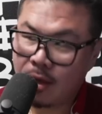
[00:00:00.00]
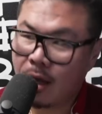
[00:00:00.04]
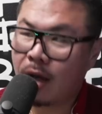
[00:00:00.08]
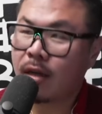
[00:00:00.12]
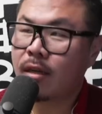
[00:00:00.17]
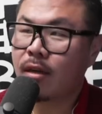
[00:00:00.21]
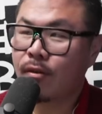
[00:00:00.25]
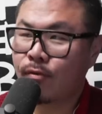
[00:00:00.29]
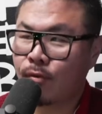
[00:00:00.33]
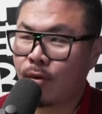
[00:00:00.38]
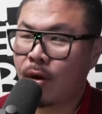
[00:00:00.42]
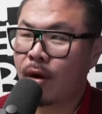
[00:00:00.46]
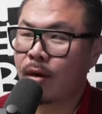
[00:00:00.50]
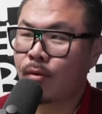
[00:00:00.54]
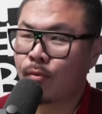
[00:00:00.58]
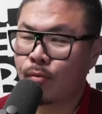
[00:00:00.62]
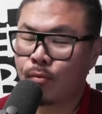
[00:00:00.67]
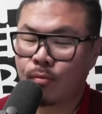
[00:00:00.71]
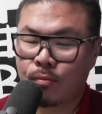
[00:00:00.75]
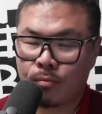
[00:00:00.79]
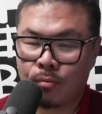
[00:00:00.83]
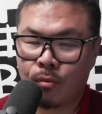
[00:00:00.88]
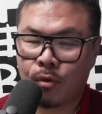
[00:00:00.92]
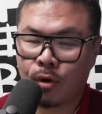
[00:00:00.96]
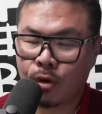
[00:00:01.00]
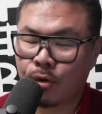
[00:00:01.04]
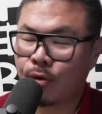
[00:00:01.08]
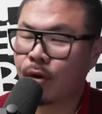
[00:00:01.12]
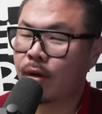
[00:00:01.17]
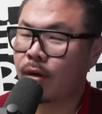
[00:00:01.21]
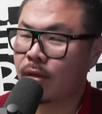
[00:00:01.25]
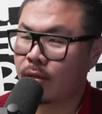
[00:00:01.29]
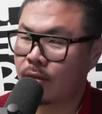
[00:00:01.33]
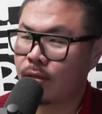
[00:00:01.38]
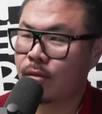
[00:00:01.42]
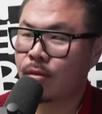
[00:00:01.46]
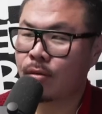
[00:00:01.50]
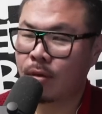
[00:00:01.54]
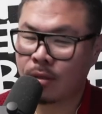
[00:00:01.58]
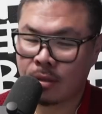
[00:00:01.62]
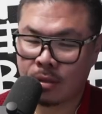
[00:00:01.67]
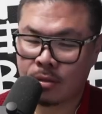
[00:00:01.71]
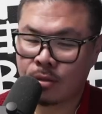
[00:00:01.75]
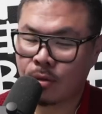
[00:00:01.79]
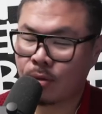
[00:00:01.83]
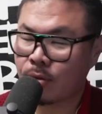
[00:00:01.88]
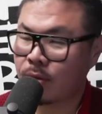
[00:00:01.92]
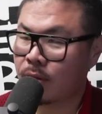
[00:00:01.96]
I give Ryan more credit too
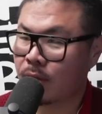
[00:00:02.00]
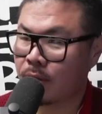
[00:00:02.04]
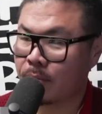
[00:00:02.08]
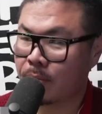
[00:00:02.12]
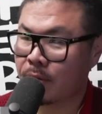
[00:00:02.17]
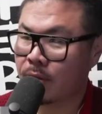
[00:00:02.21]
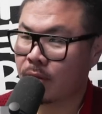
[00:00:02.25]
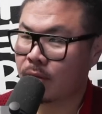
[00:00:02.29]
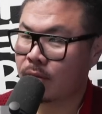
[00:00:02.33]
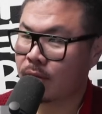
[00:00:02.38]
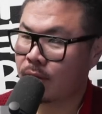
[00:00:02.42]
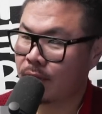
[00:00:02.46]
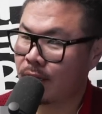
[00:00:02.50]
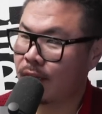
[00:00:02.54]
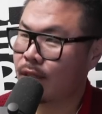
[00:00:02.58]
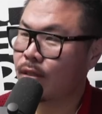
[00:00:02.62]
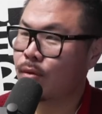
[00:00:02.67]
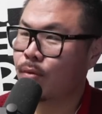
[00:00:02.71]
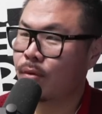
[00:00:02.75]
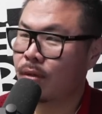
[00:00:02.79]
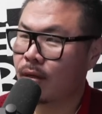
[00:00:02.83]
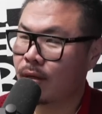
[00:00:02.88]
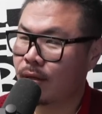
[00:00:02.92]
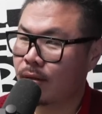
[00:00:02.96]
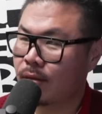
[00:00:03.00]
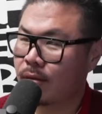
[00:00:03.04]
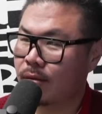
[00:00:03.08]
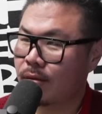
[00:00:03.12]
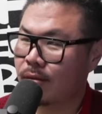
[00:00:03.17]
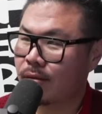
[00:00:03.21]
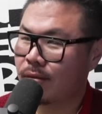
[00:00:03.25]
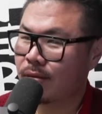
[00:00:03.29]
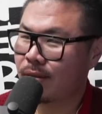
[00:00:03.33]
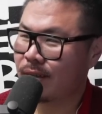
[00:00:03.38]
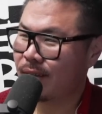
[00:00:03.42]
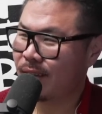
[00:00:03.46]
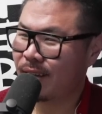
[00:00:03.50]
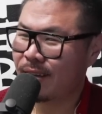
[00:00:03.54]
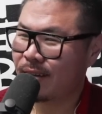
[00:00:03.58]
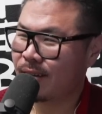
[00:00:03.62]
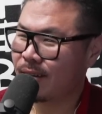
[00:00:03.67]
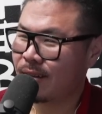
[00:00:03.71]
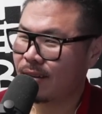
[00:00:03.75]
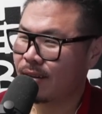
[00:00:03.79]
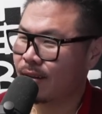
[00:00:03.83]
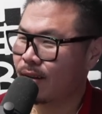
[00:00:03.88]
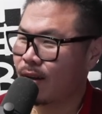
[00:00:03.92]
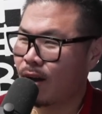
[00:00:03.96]
on this whole thing because yeah. he's the one that he
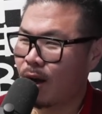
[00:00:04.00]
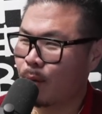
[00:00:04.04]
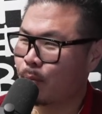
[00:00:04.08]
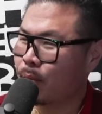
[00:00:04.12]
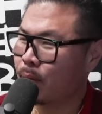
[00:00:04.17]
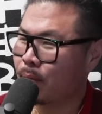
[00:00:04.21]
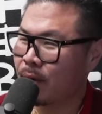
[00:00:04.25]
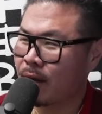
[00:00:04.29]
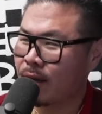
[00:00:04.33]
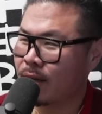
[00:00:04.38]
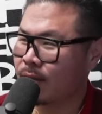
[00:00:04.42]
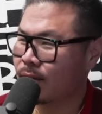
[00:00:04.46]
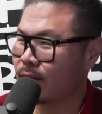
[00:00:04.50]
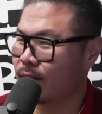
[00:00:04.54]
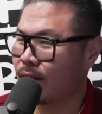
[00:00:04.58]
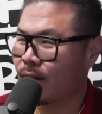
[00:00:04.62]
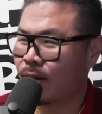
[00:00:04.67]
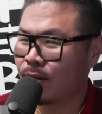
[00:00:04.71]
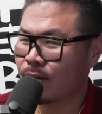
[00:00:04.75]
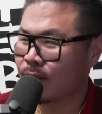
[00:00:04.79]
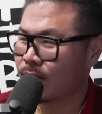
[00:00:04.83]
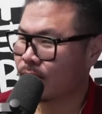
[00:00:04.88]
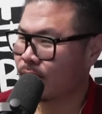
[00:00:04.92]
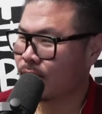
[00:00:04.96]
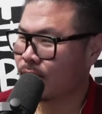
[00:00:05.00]
had to like compromise all Everything.